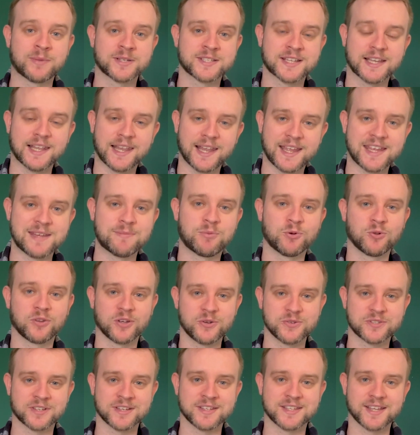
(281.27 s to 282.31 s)
to label
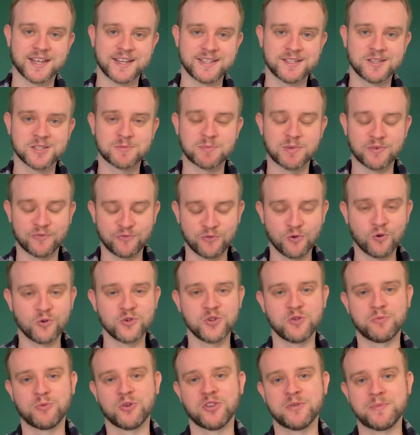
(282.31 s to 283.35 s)
those containers before
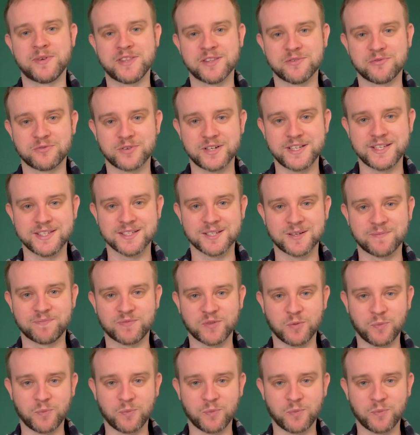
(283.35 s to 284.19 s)
you put them in the freezer